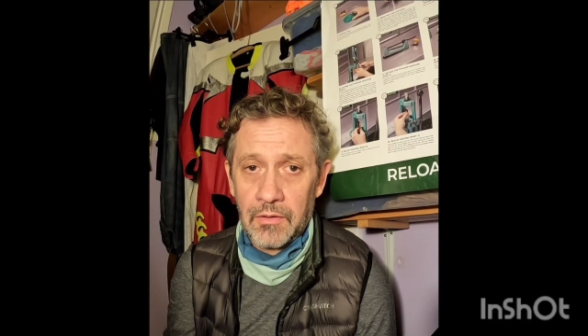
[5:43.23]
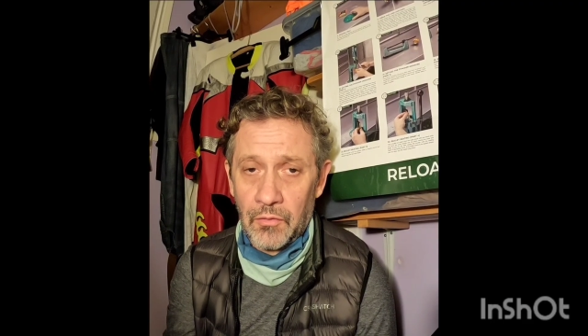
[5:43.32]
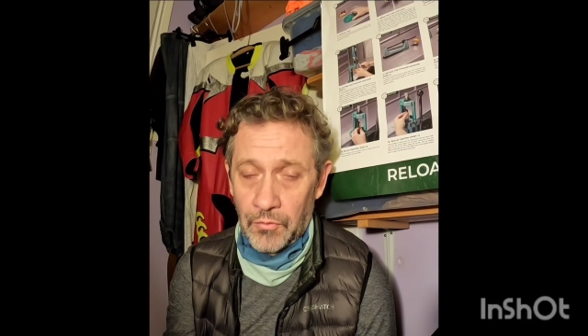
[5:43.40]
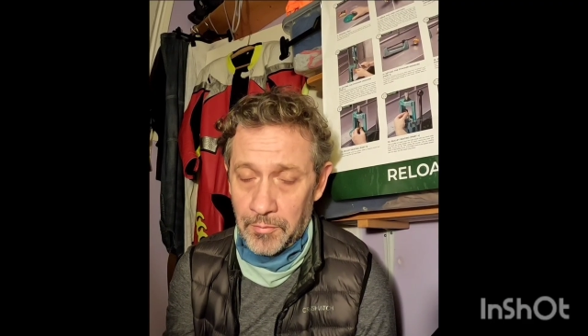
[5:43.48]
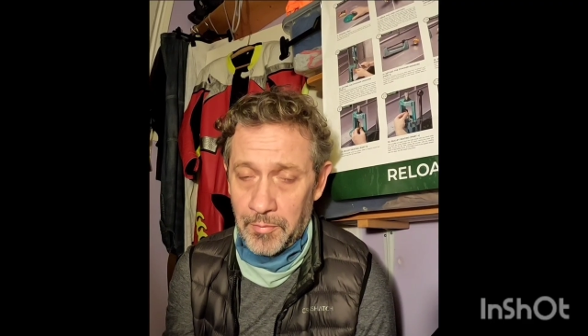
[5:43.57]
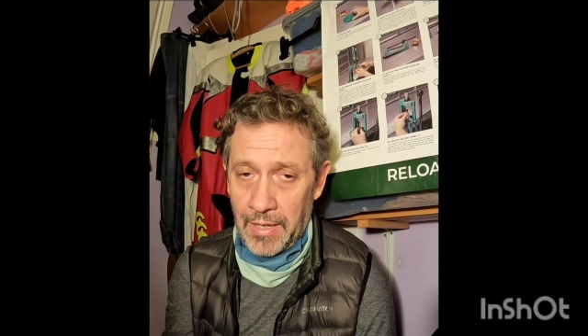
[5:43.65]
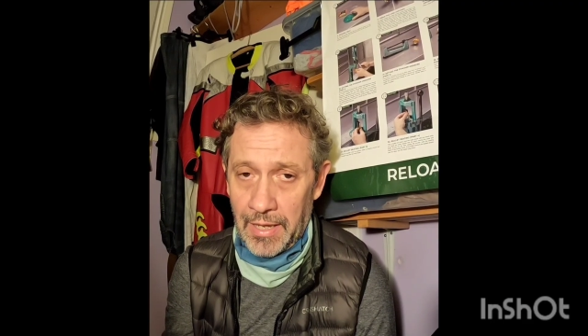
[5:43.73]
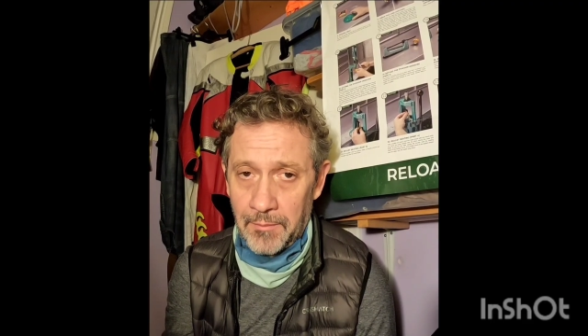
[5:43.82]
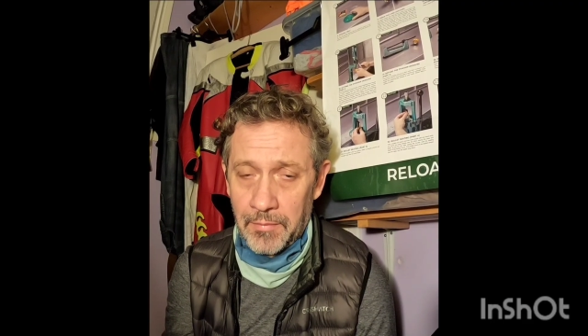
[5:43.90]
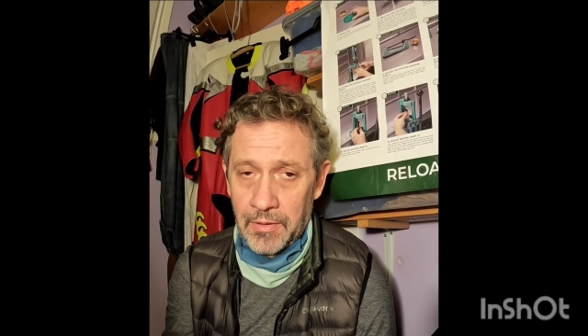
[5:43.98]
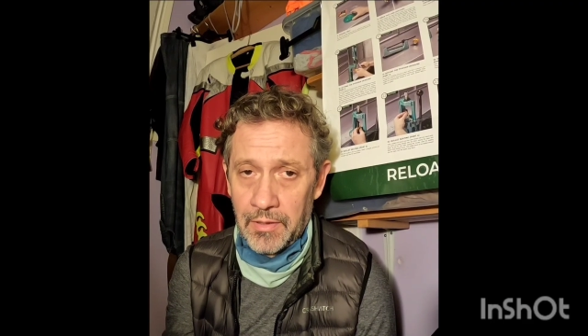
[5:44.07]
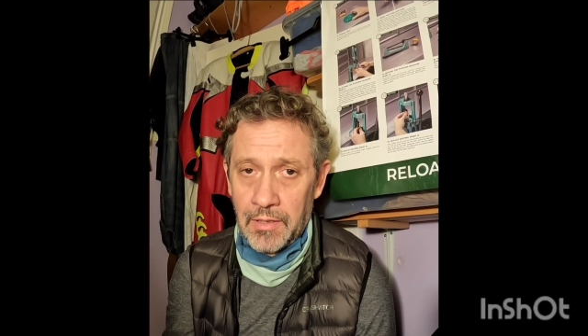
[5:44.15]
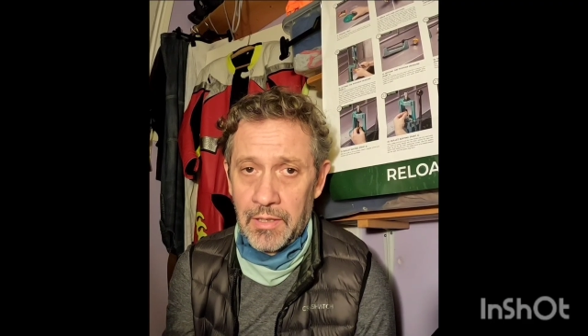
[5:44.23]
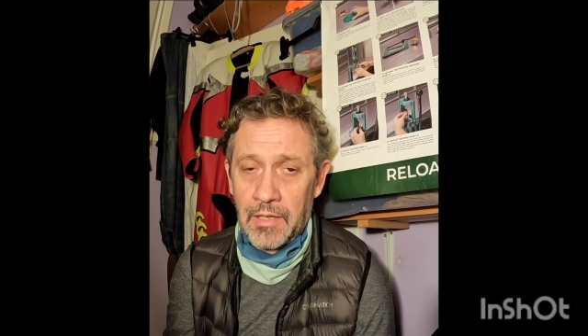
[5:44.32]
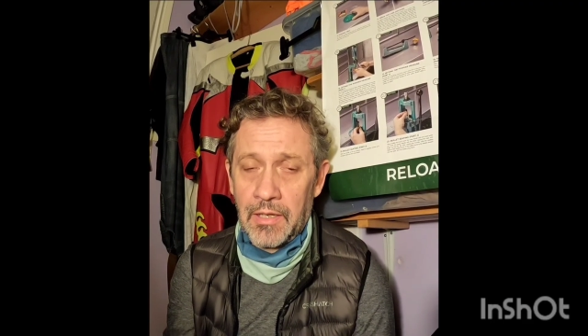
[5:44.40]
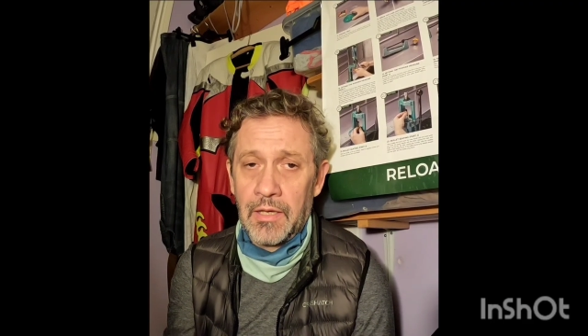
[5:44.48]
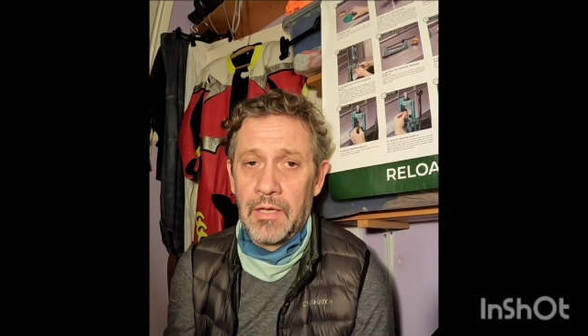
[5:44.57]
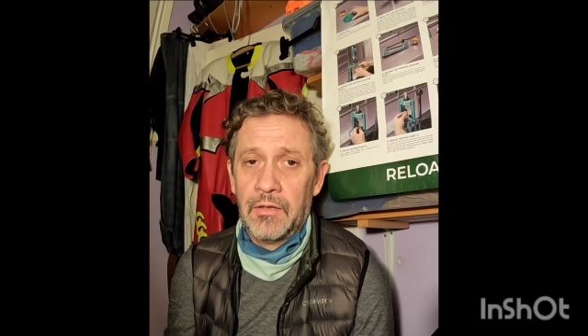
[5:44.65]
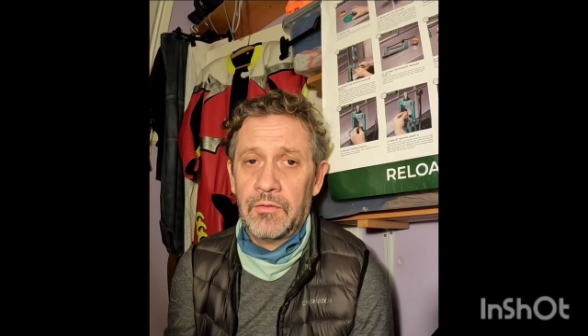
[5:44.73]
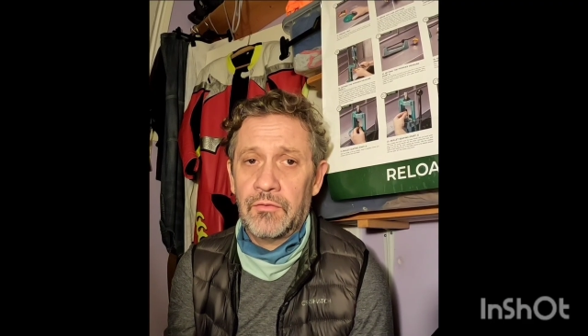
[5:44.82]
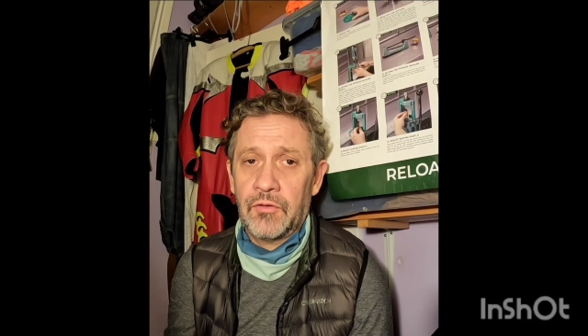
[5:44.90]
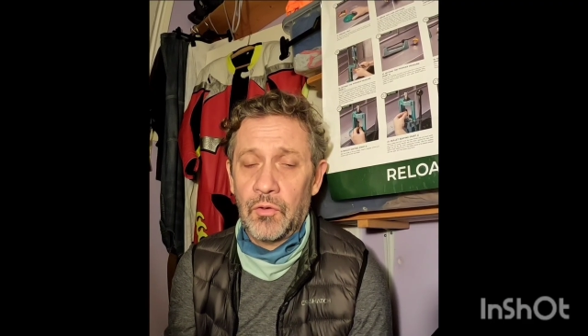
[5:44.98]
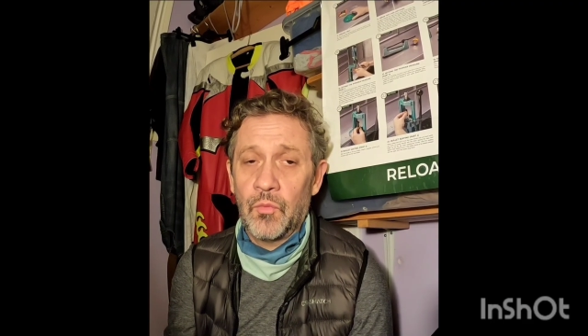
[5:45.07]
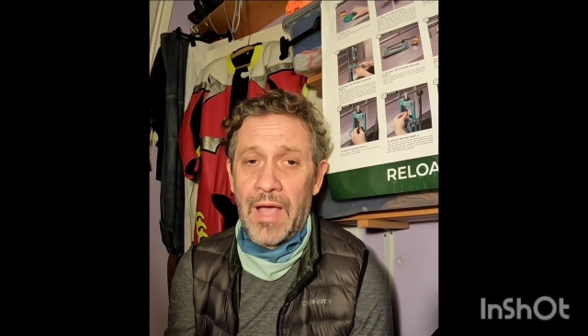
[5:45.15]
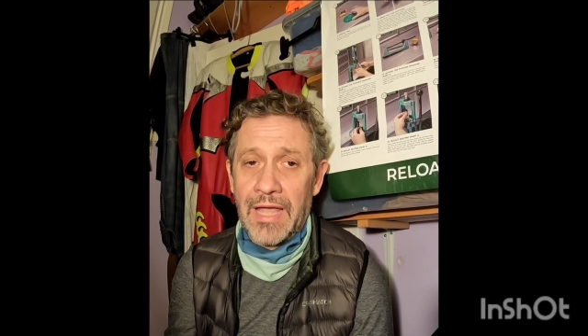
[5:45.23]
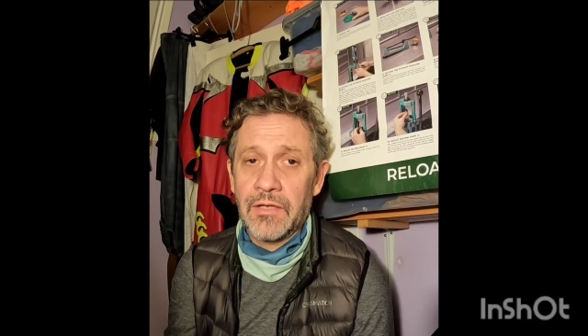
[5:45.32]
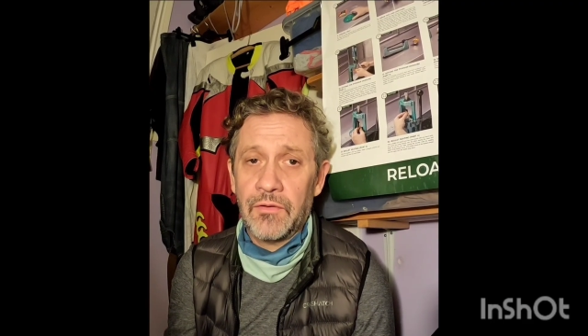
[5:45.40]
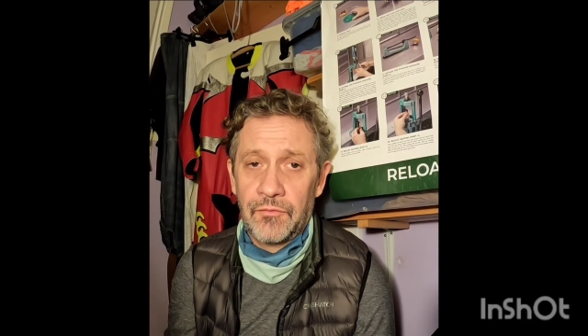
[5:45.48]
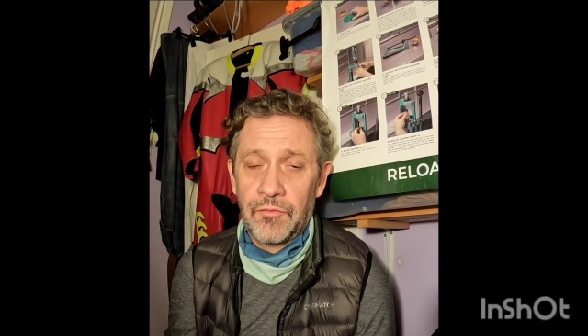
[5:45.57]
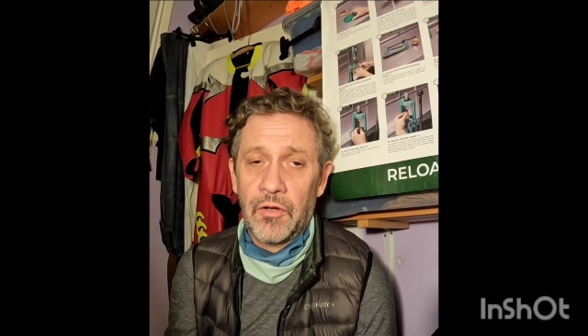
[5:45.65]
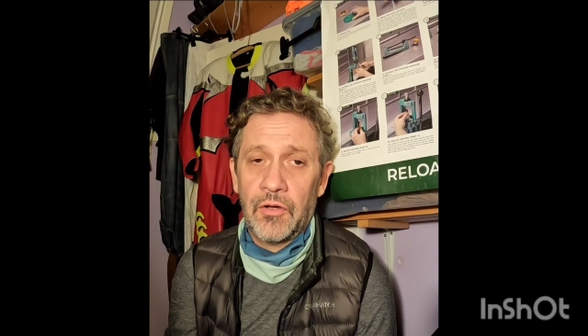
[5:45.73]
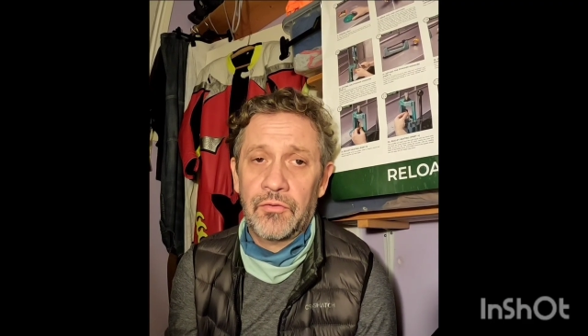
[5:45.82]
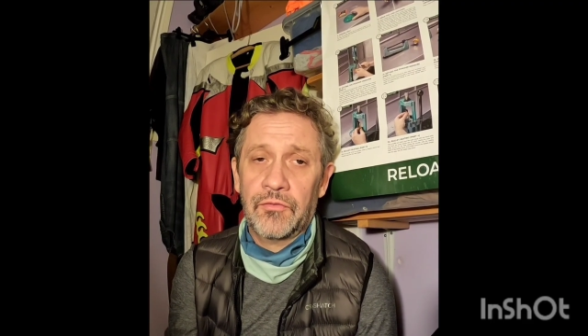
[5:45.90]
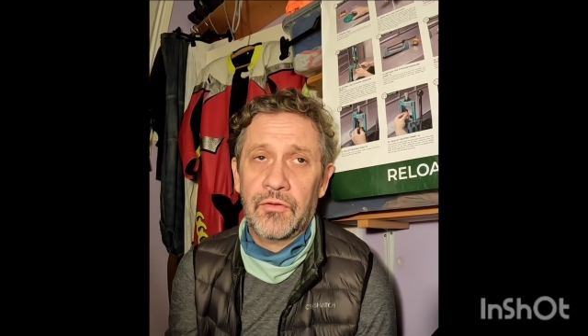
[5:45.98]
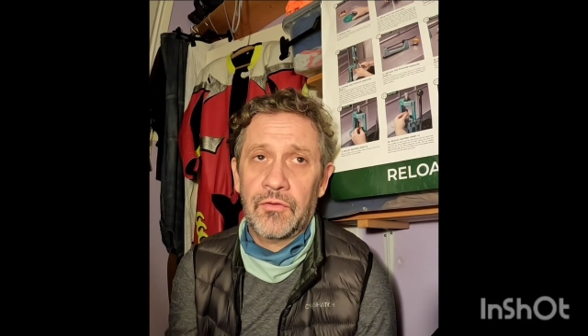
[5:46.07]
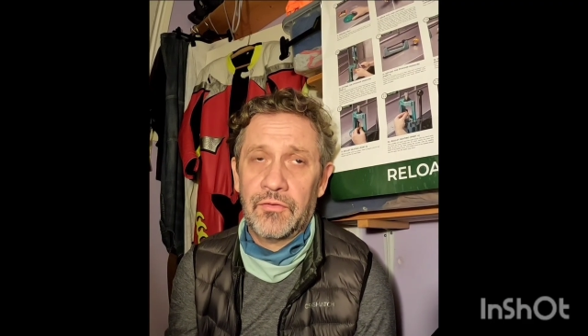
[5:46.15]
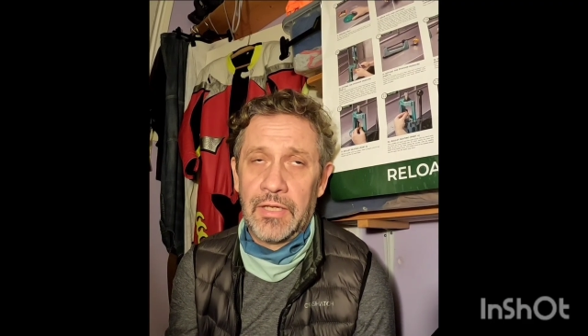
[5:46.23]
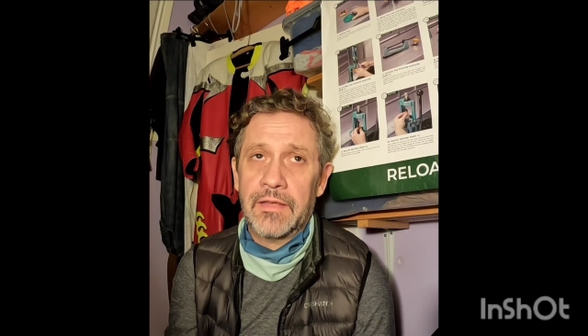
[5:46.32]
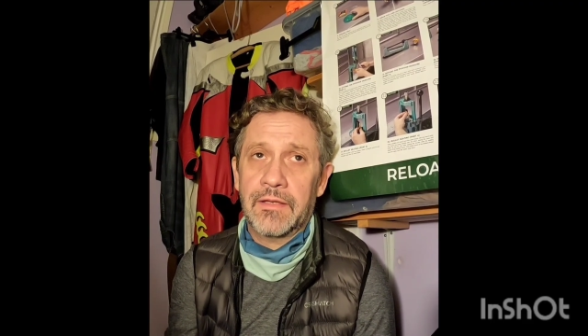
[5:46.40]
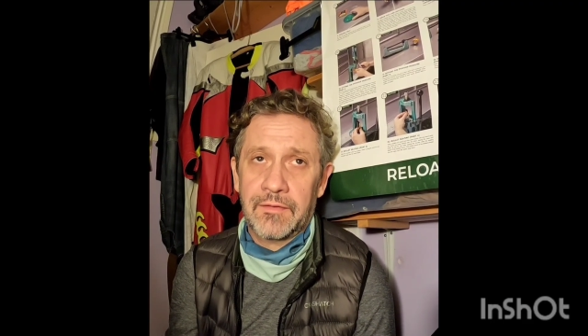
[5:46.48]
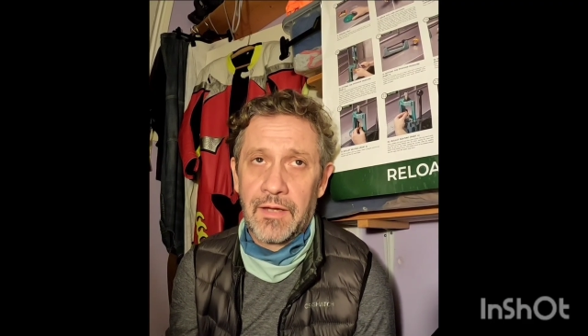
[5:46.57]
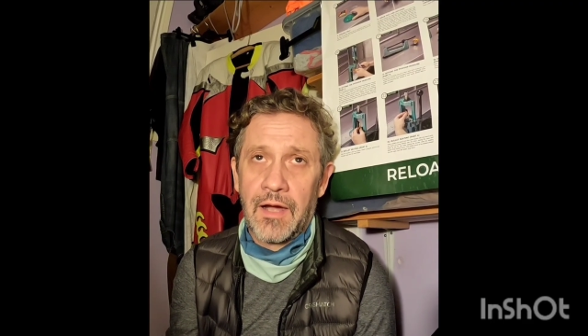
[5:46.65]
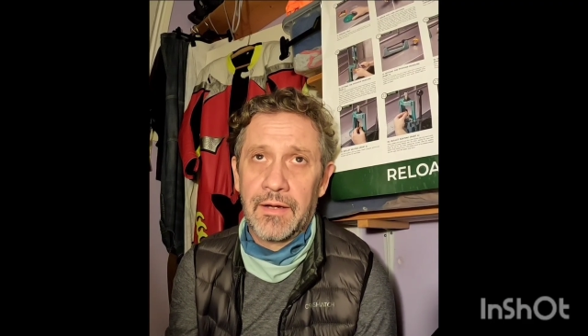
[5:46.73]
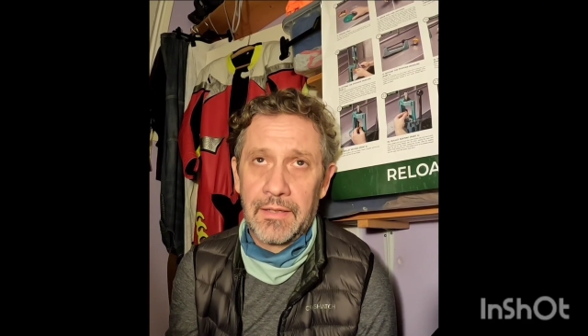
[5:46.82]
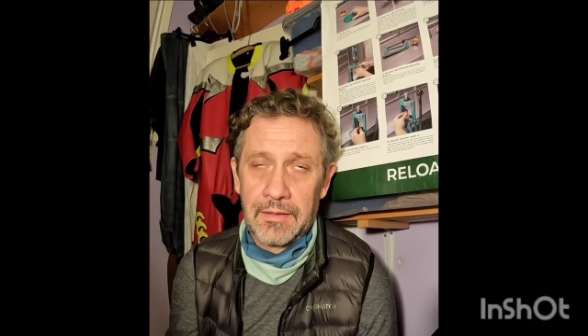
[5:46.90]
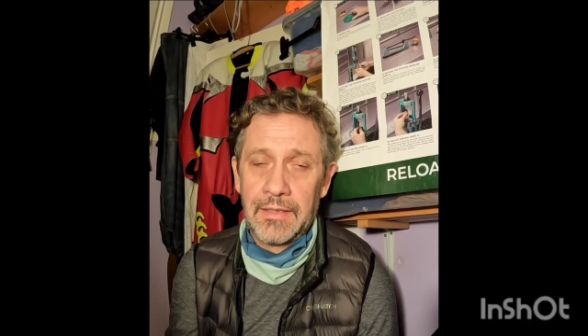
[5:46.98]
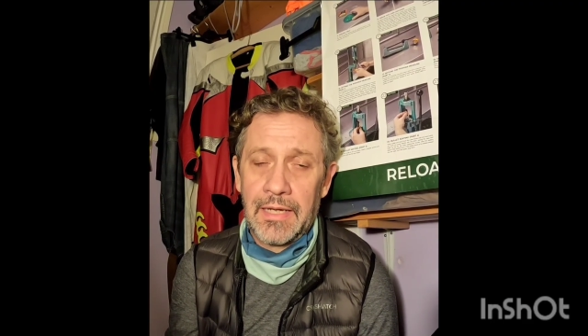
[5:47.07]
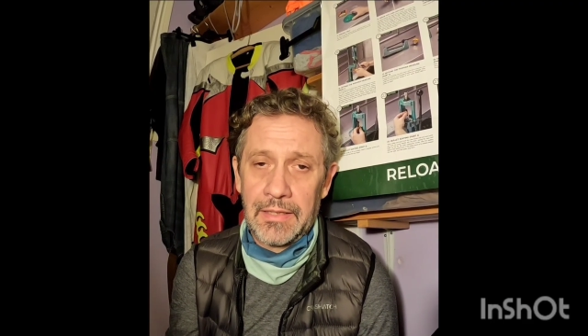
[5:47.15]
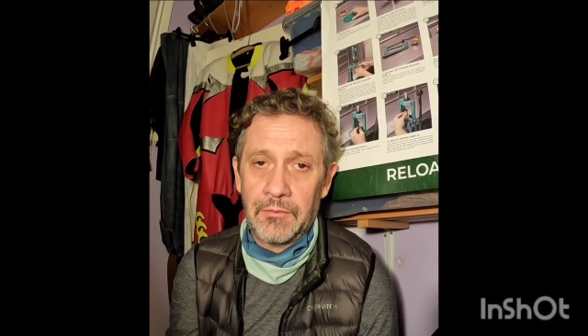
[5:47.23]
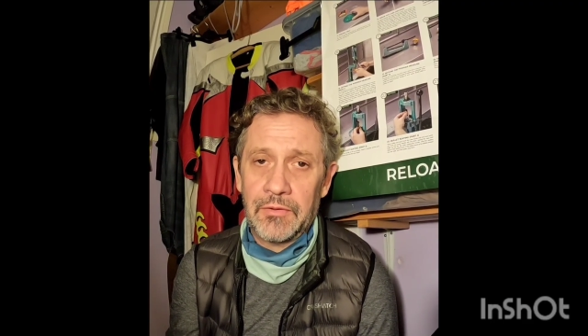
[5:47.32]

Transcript: or the pip to where you first see the target clearly,